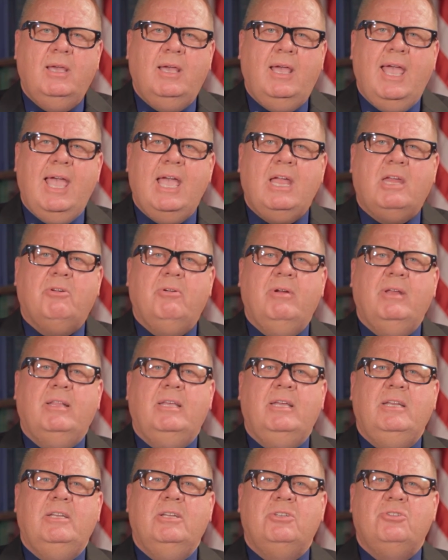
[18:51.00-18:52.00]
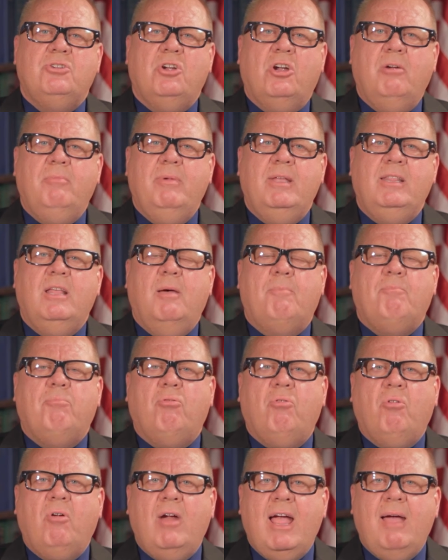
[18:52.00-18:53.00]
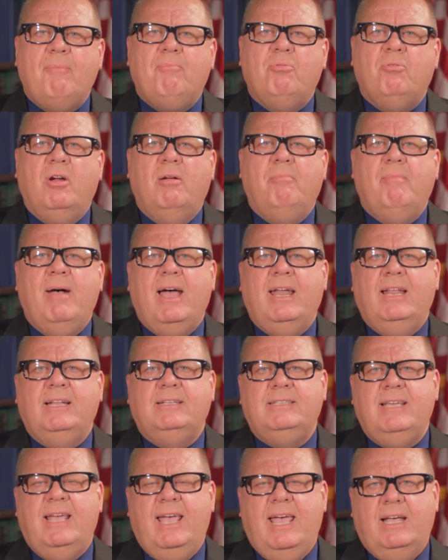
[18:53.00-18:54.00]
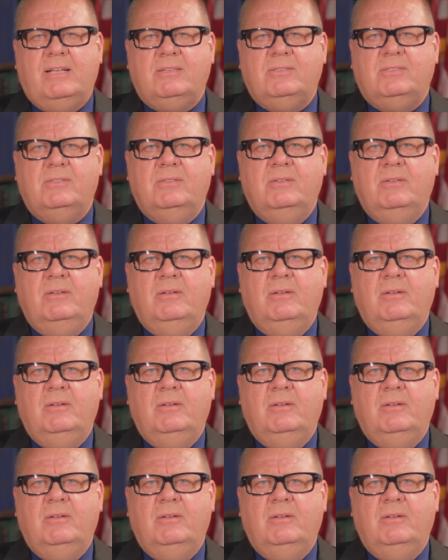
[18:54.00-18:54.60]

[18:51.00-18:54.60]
accurately determine the proper amount of tax